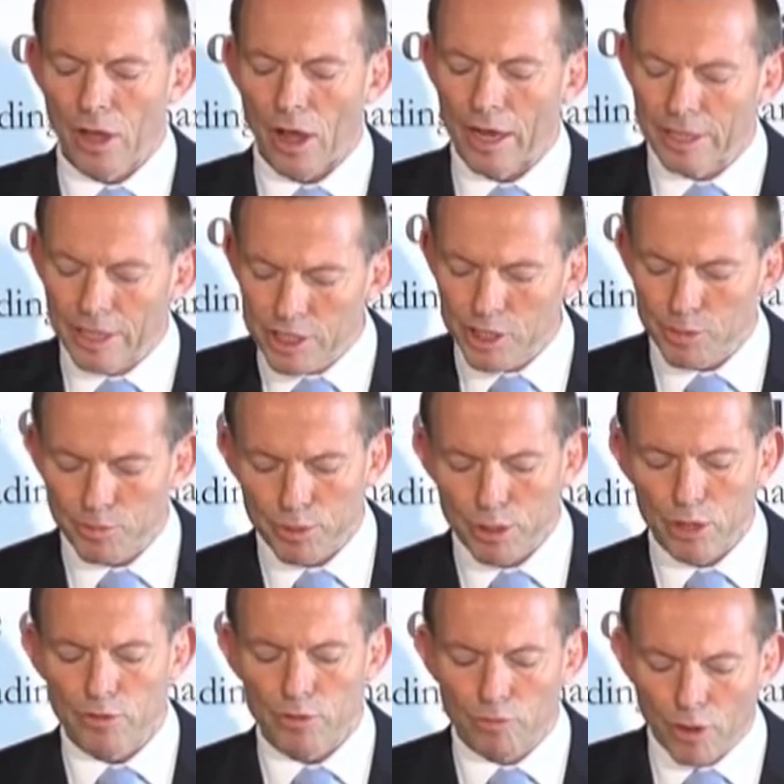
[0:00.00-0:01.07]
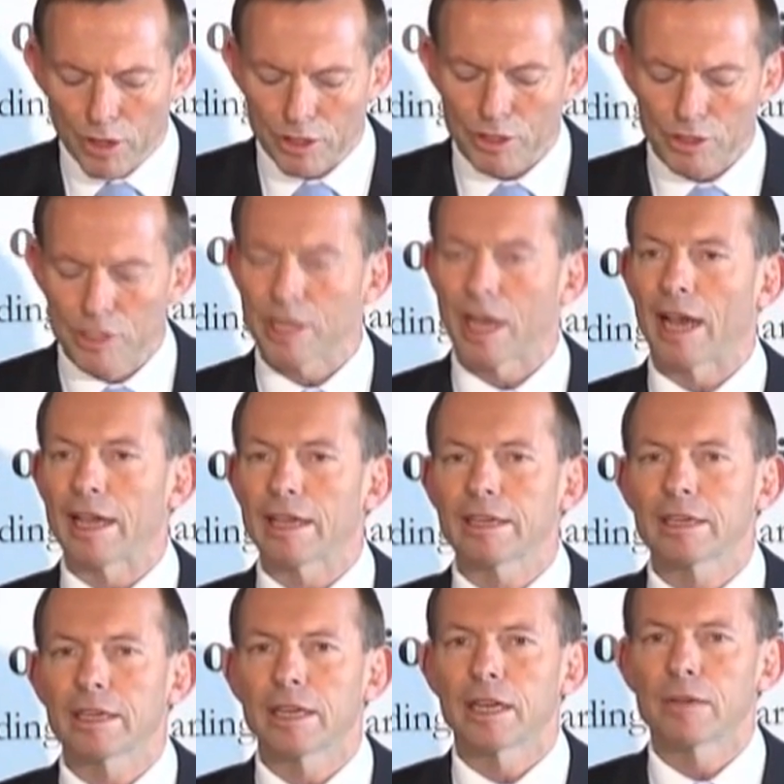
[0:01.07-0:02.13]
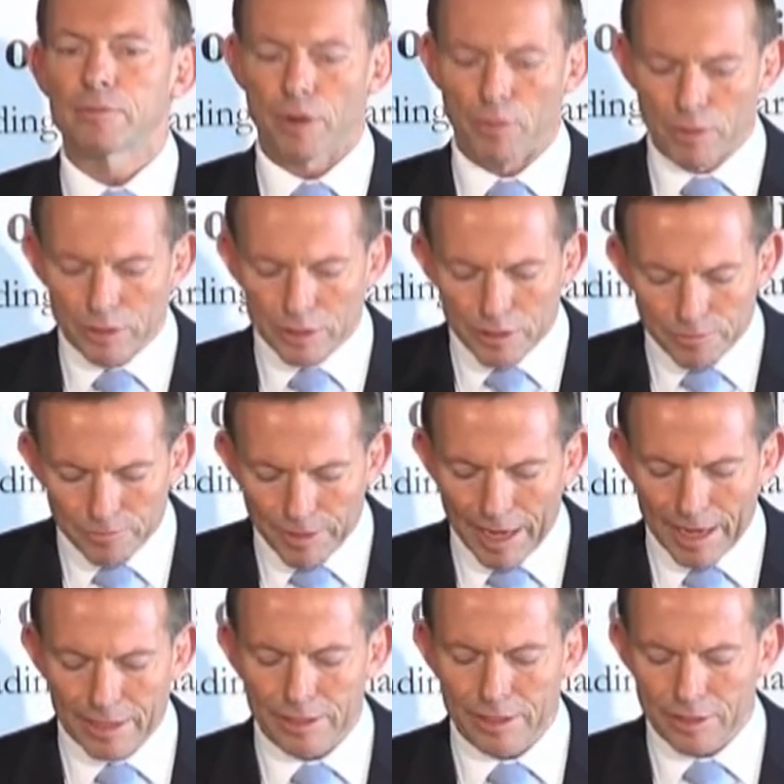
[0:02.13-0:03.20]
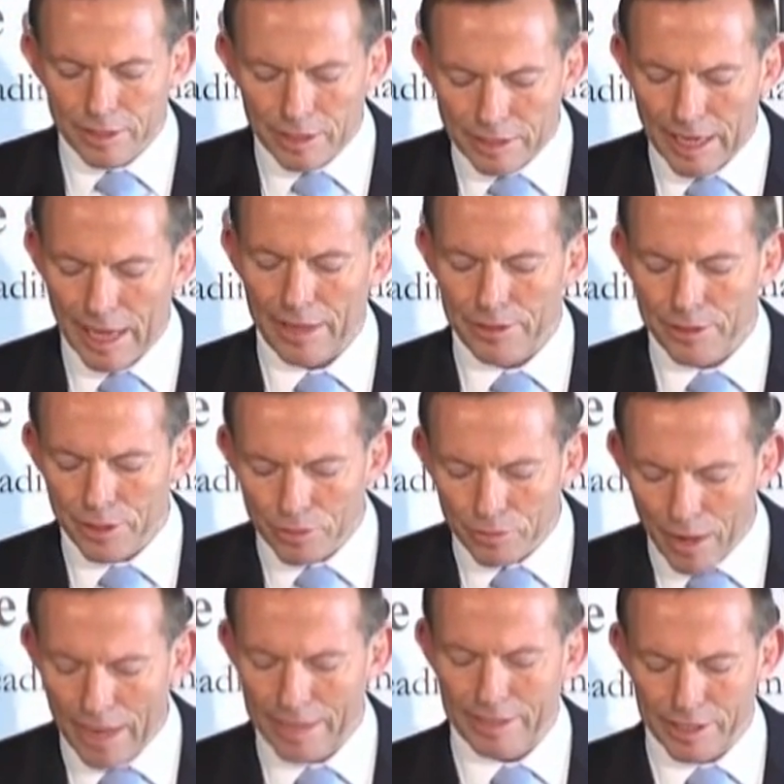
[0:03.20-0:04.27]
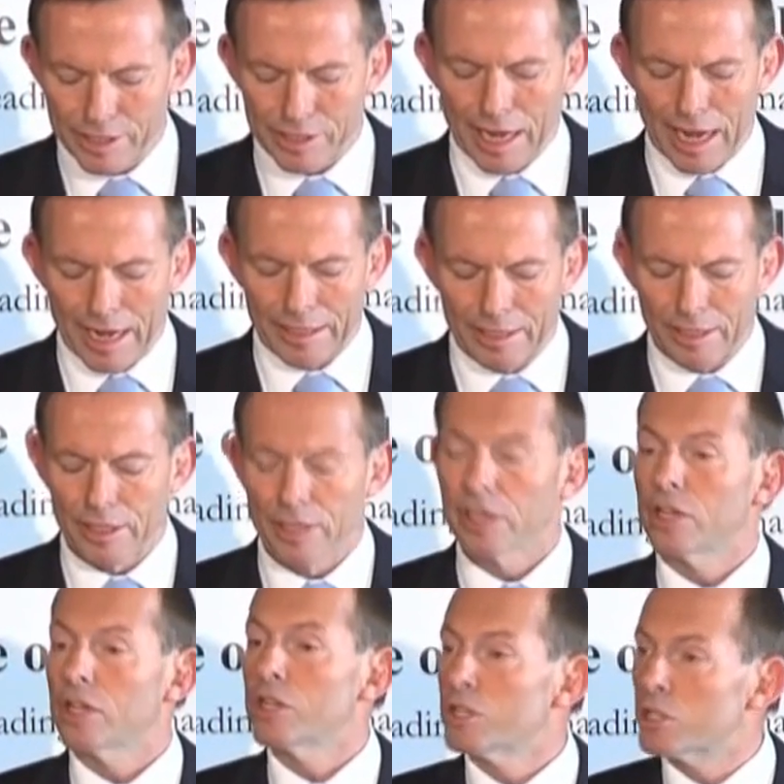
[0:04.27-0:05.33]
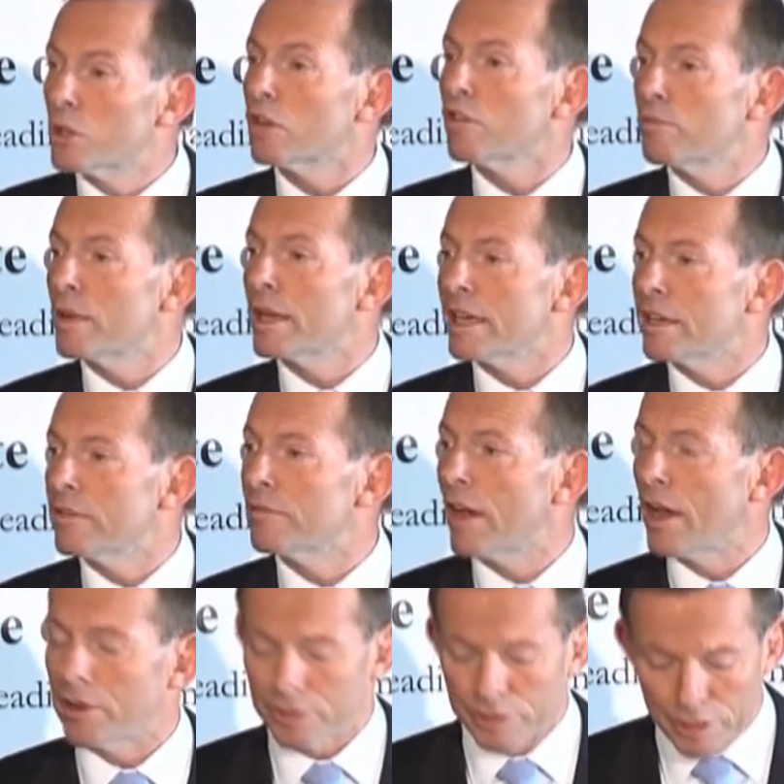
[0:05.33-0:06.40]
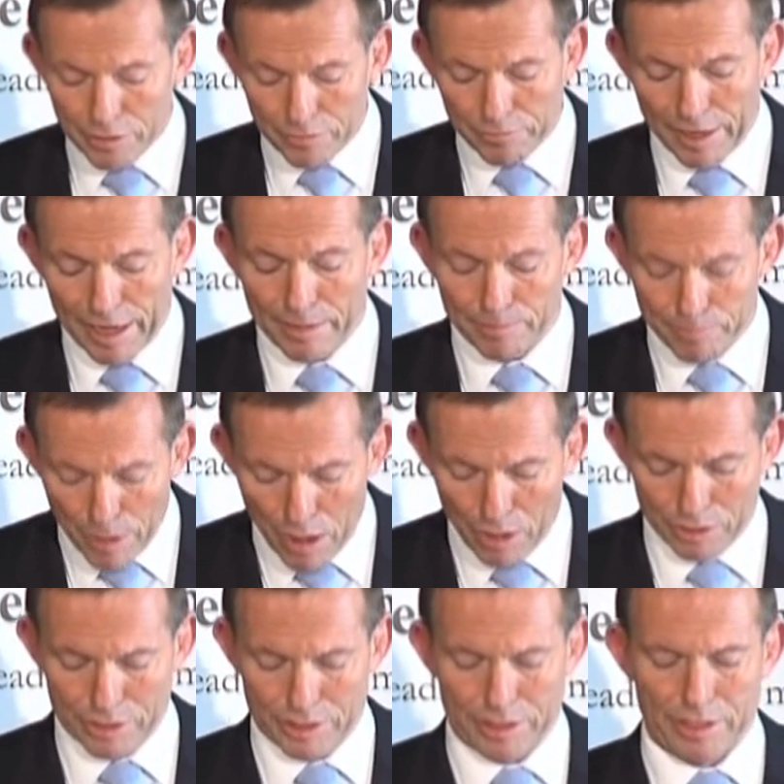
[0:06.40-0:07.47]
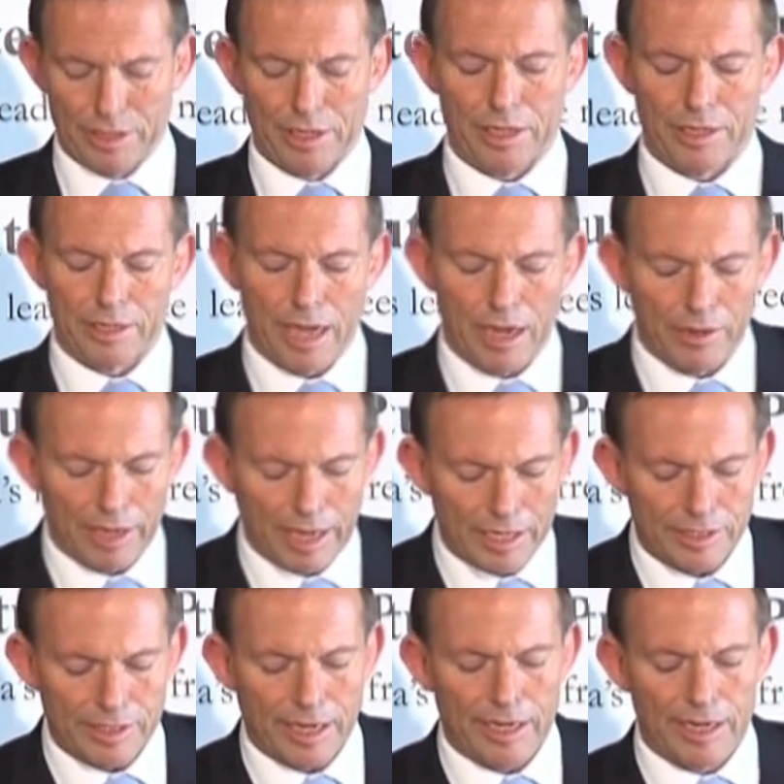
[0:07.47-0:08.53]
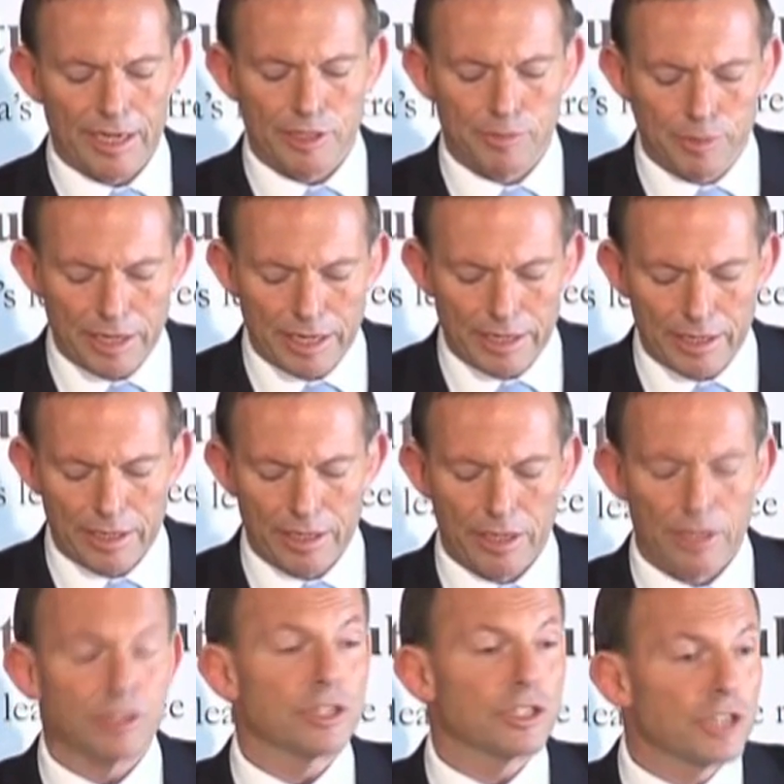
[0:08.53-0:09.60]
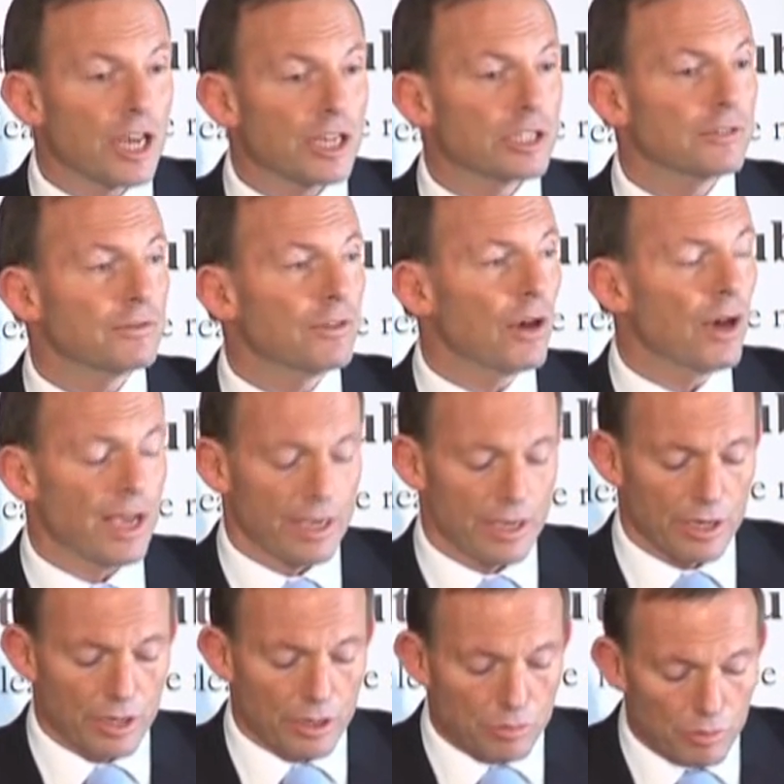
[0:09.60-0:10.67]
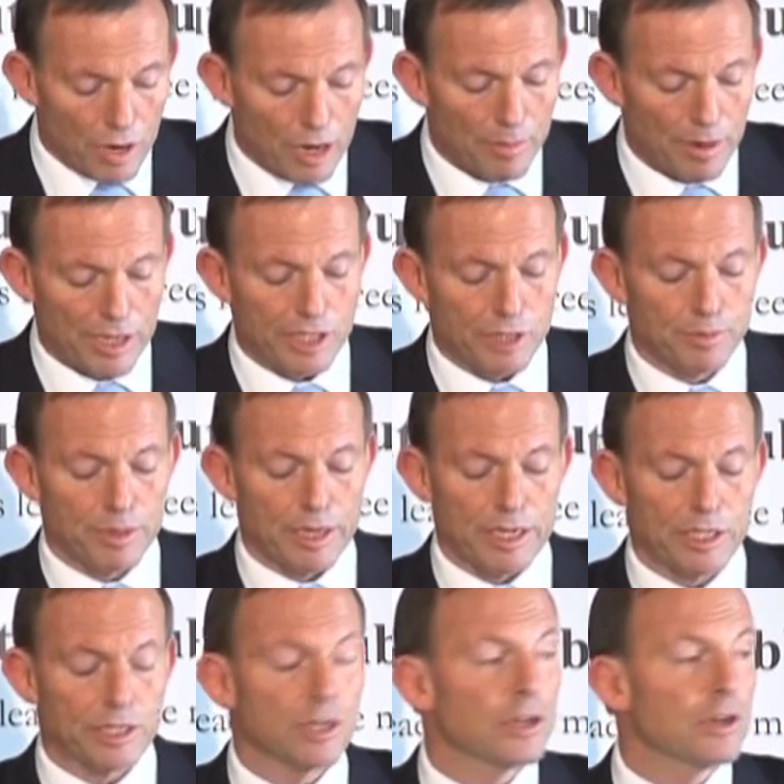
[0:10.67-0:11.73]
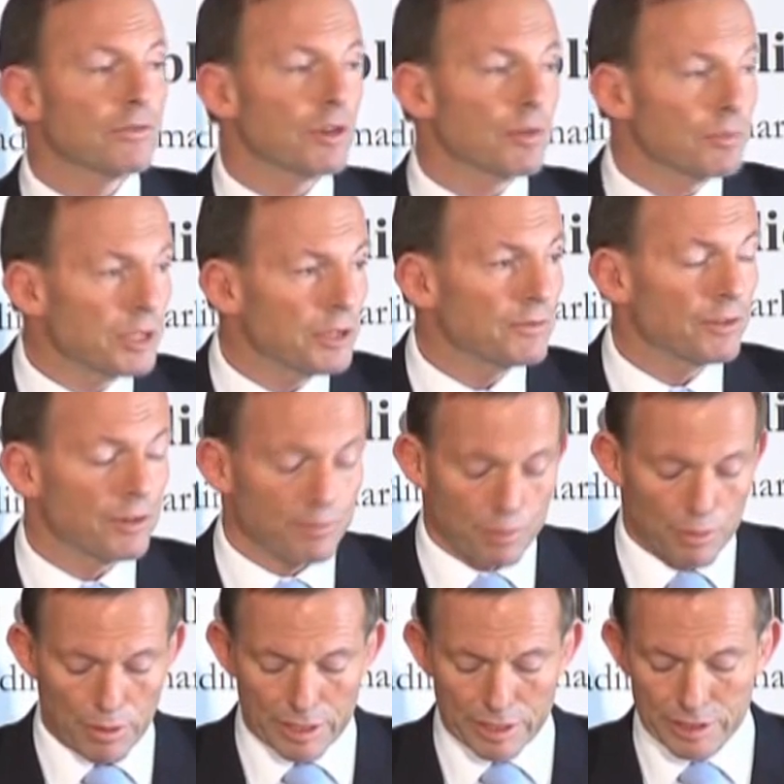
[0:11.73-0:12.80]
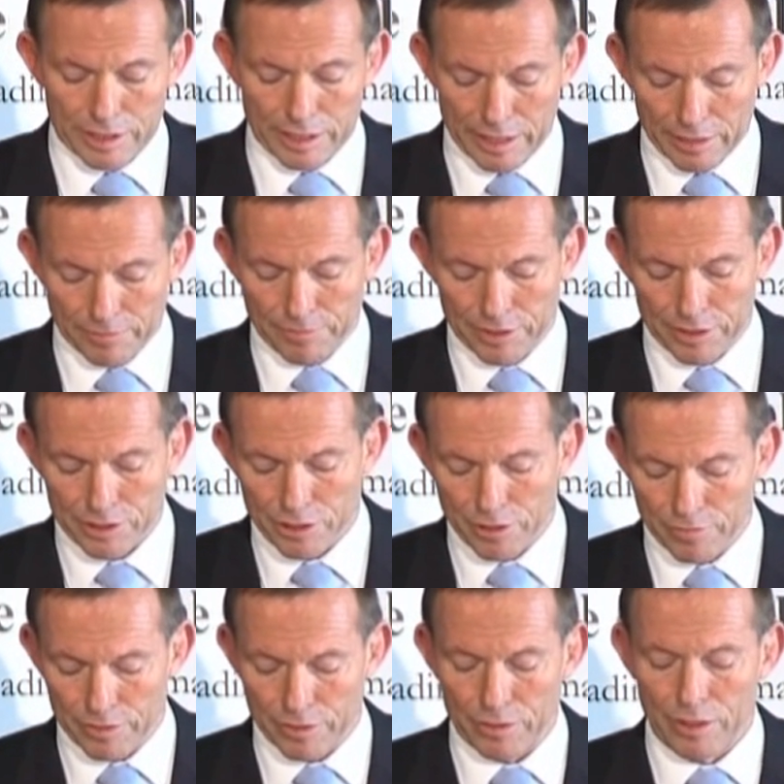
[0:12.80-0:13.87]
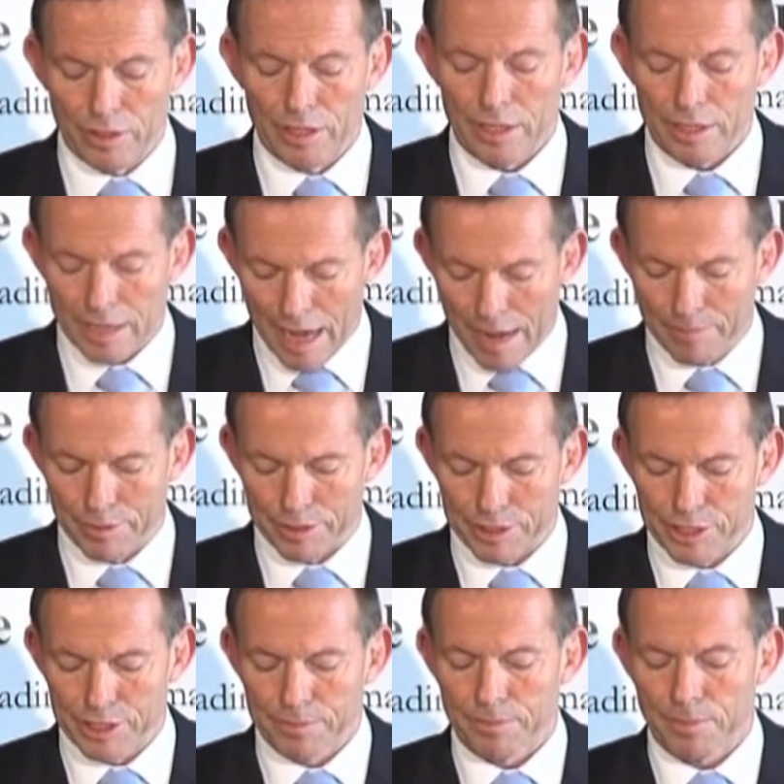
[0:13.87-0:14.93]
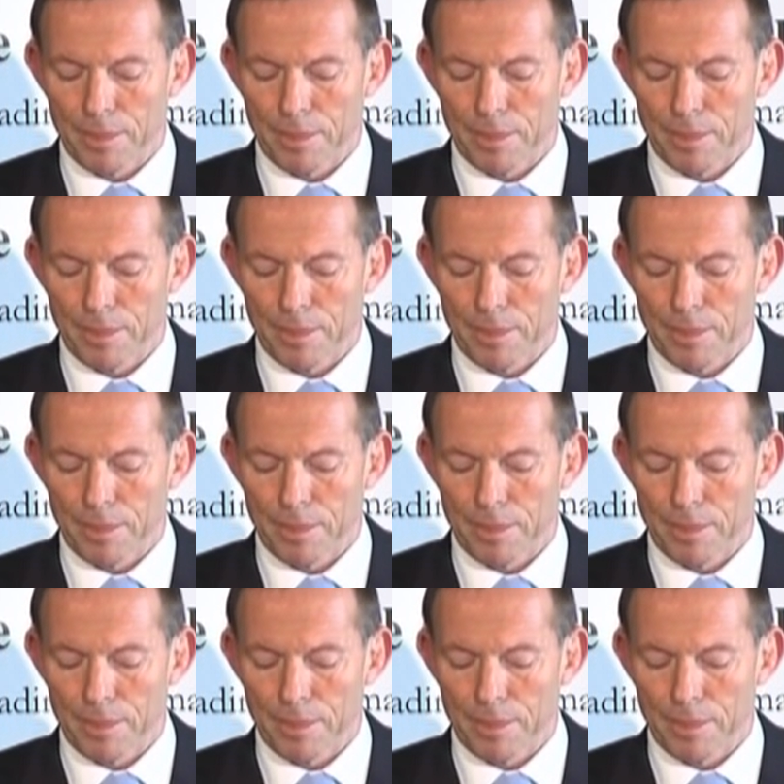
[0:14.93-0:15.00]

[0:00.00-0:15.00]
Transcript: "I disapprove of what you say, but will defend to the death your right to say it," should have been invoked to defend Bolt, no less than it has been to justify robust speech from different points in the philosophical compass.